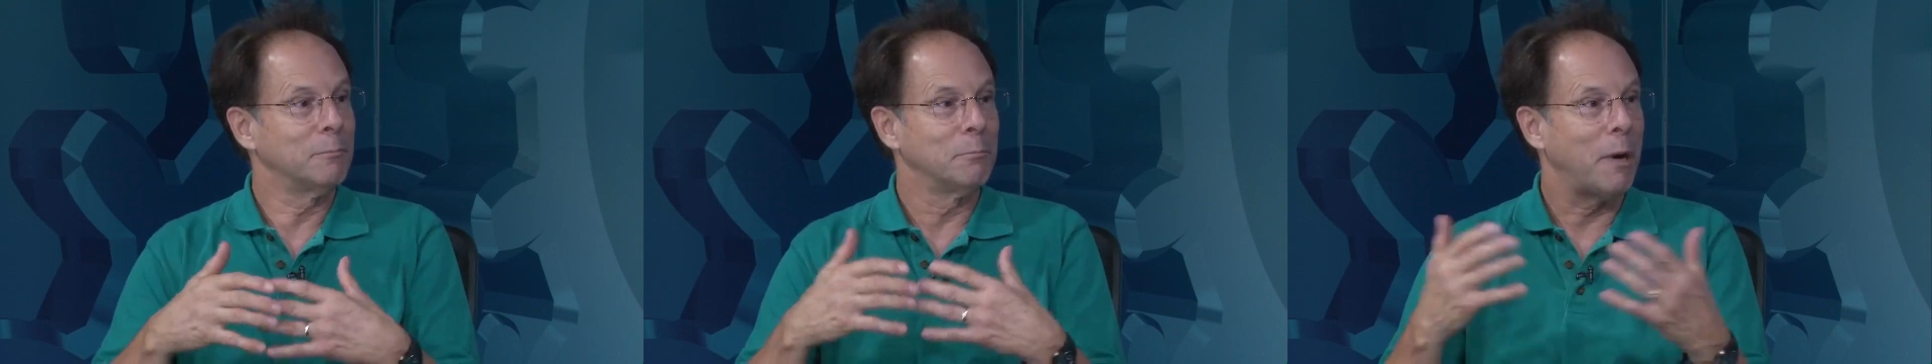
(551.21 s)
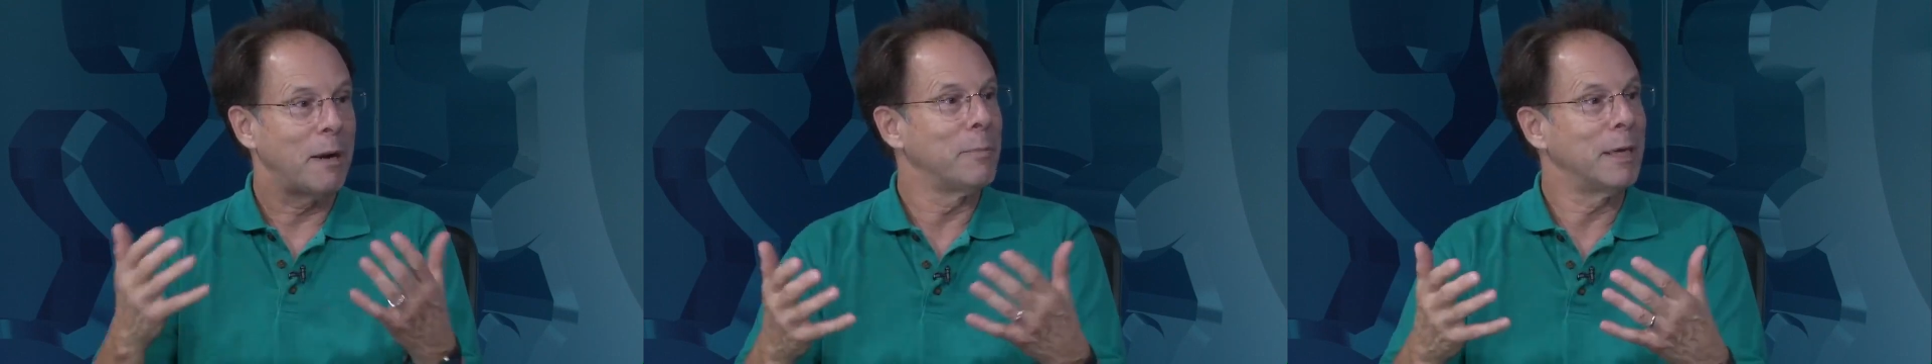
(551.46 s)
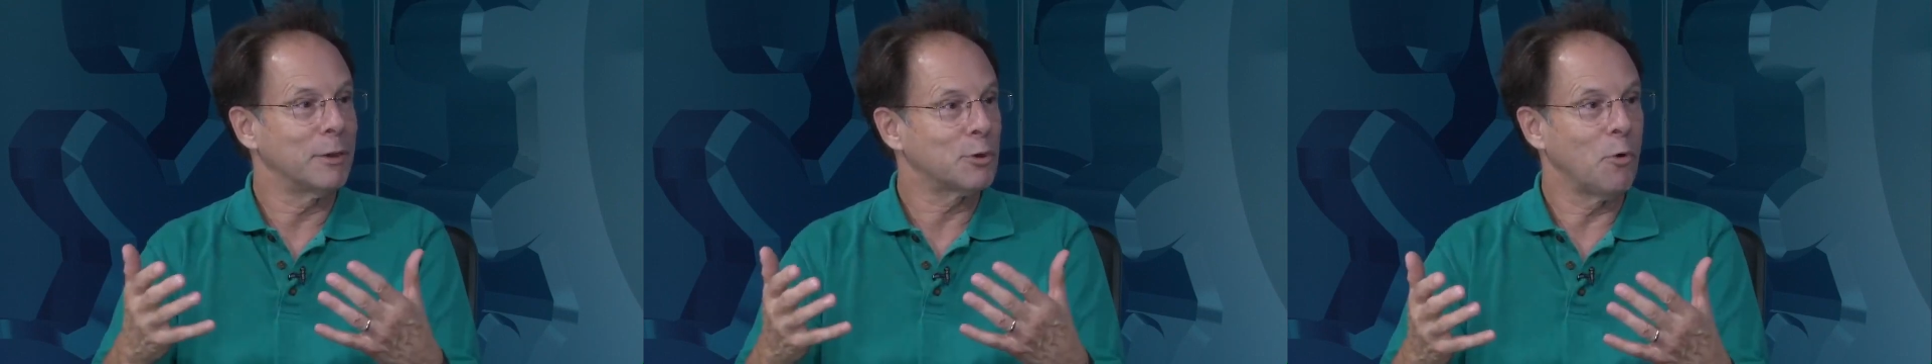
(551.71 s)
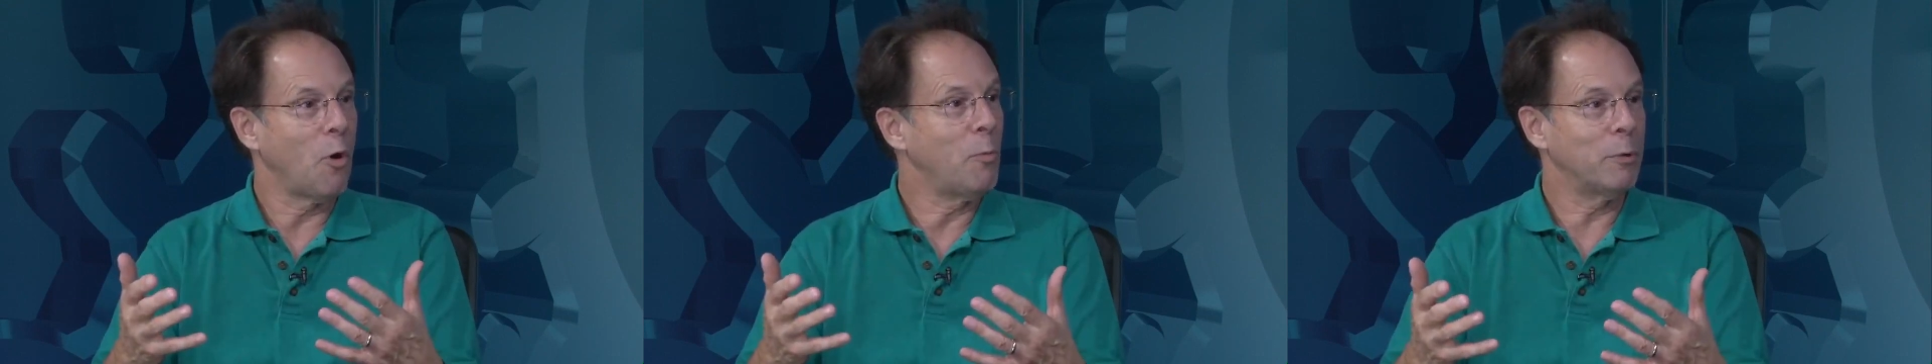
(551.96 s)
by being
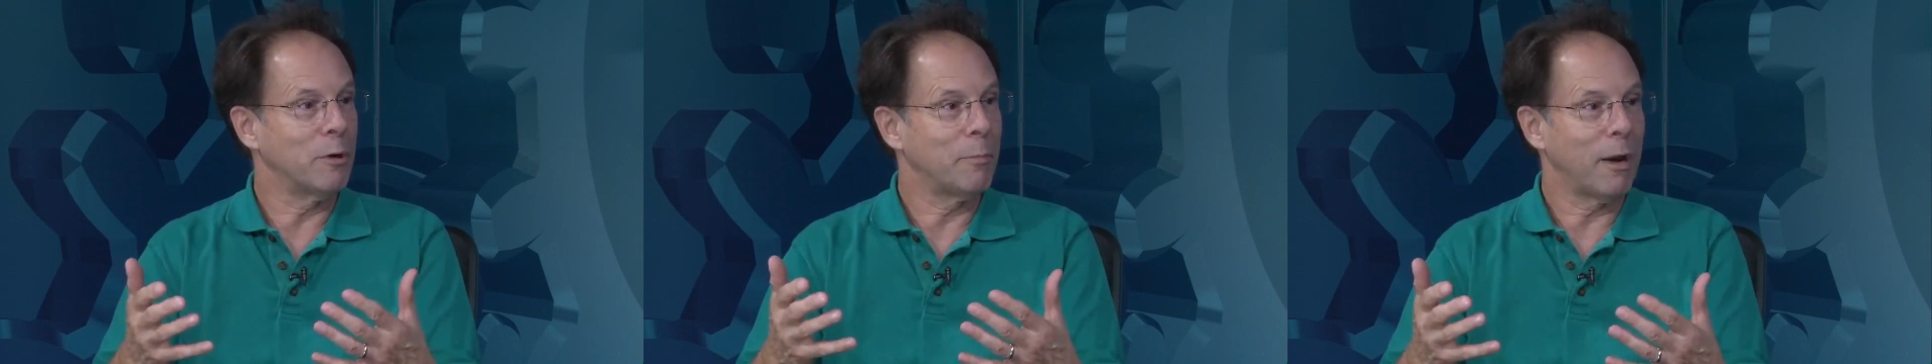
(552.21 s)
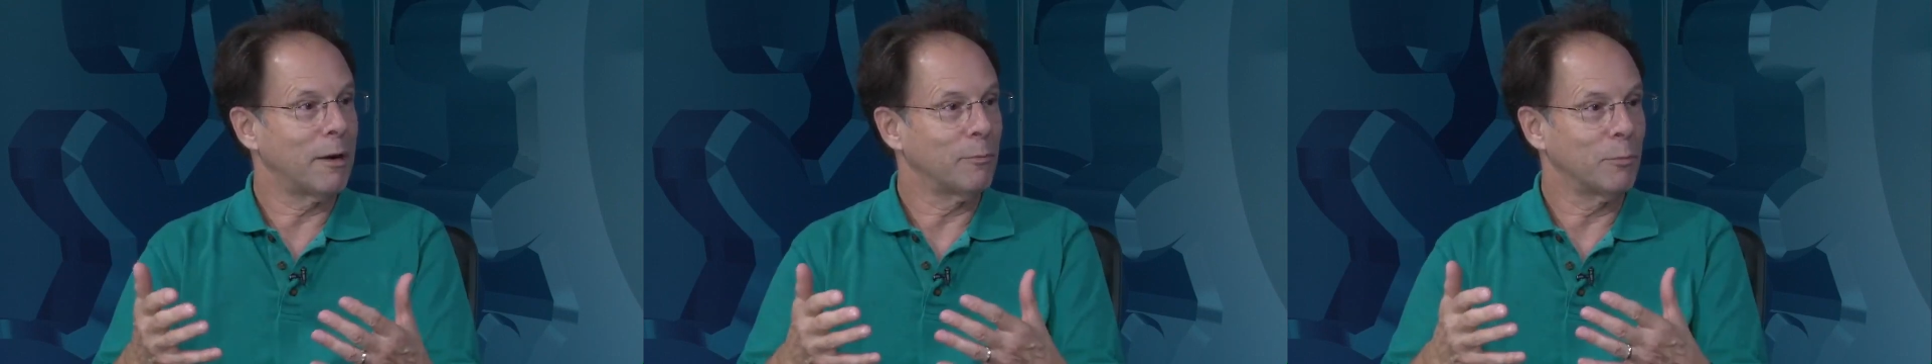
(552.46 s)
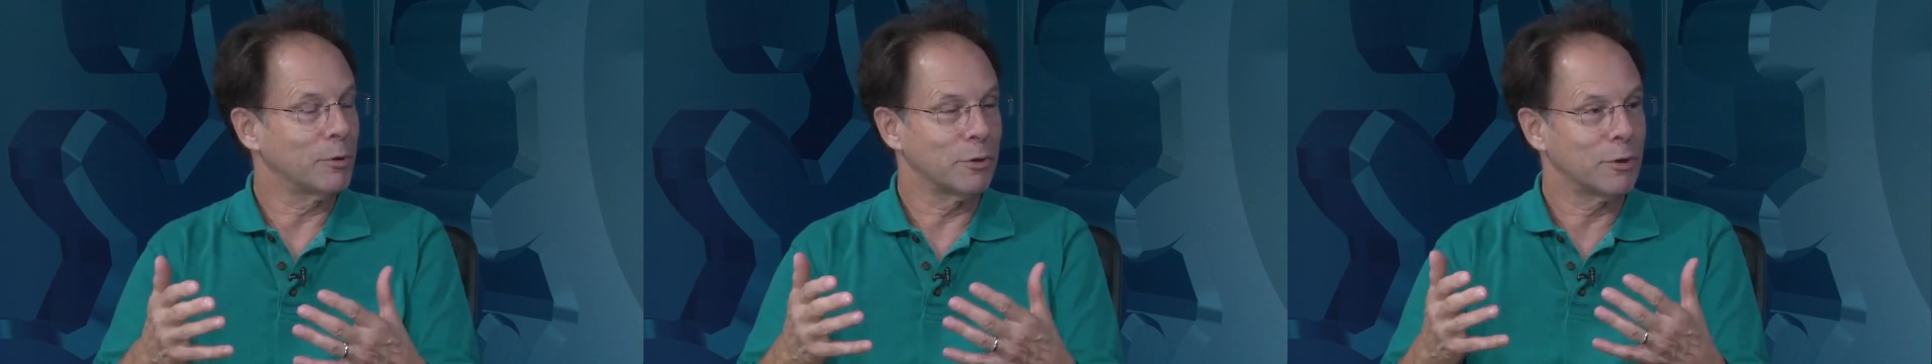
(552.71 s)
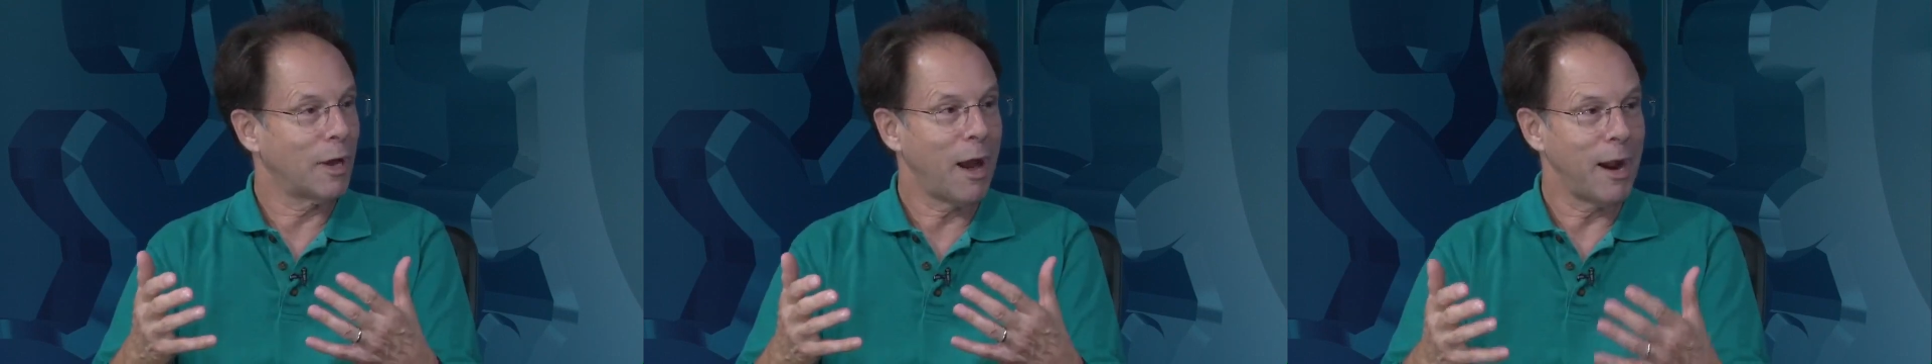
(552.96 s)
so open about it, which
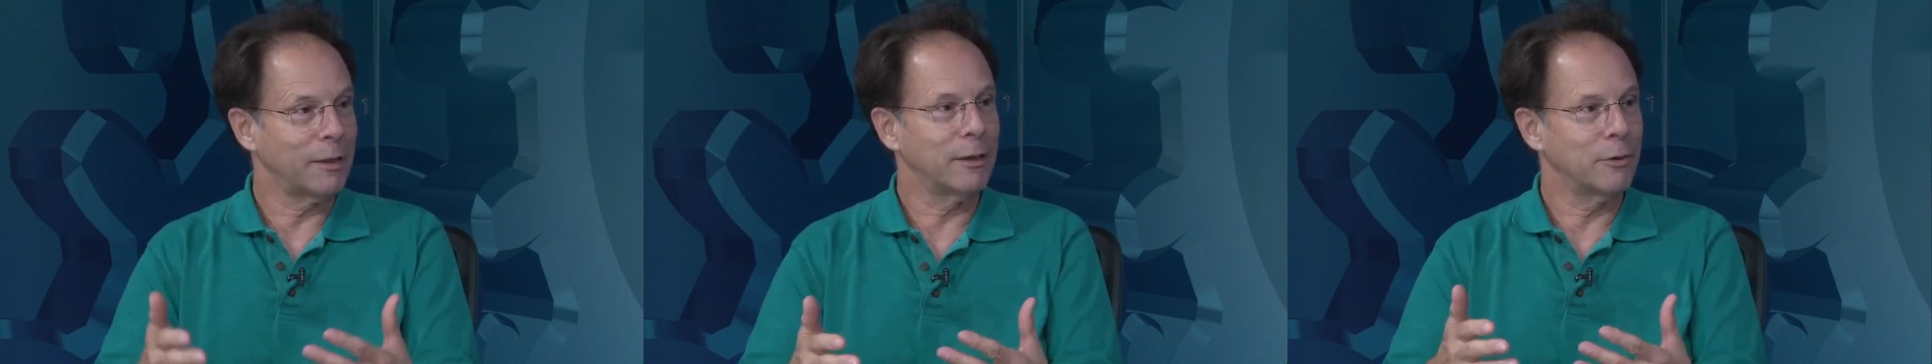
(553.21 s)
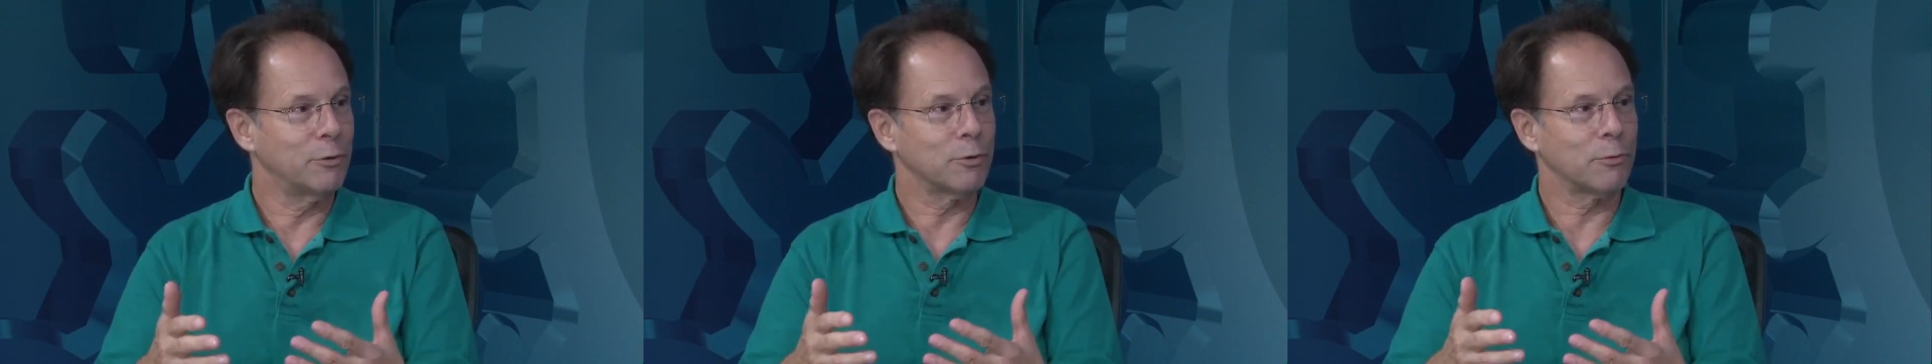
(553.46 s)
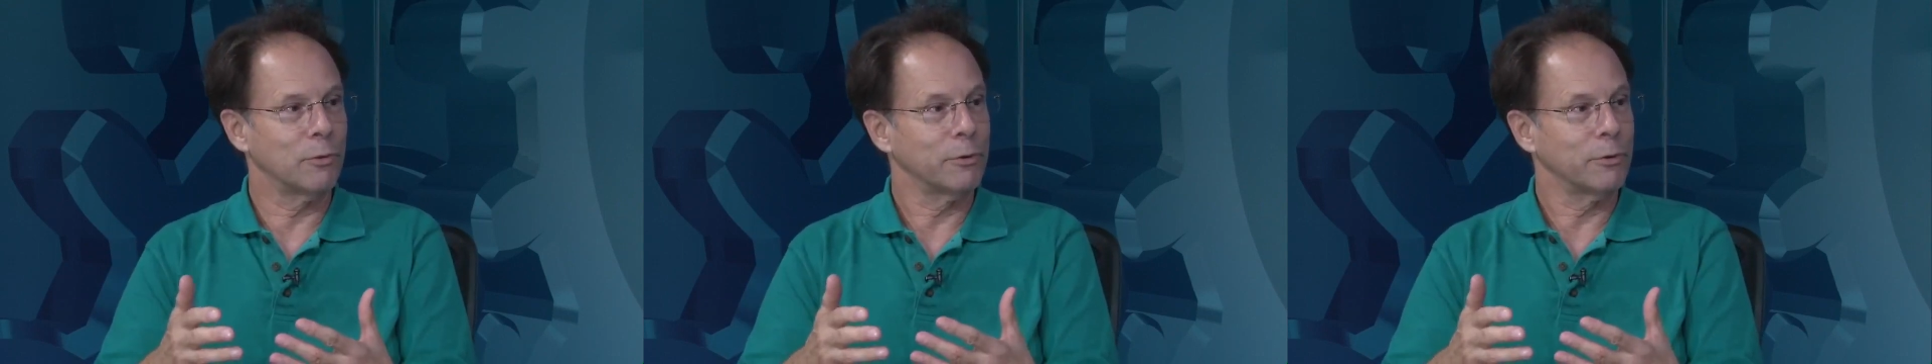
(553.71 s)
is highly unusual.